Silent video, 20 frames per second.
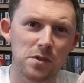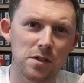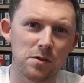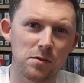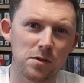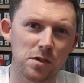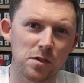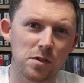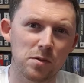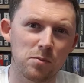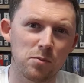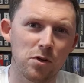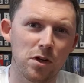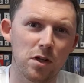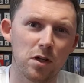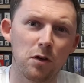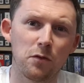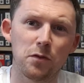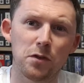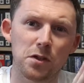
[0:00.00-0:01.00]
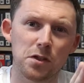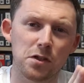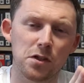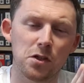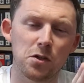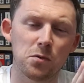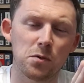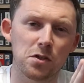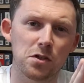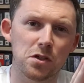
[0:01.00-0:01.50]
it was pretty obvious
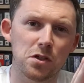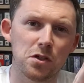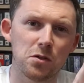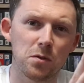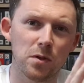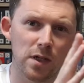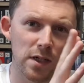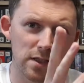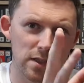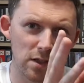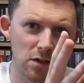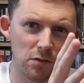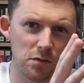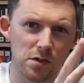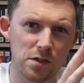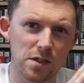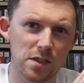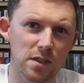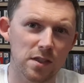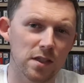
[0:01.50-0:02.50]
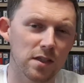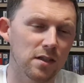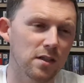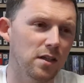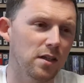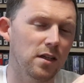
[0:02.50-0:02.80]
who was who, and obviously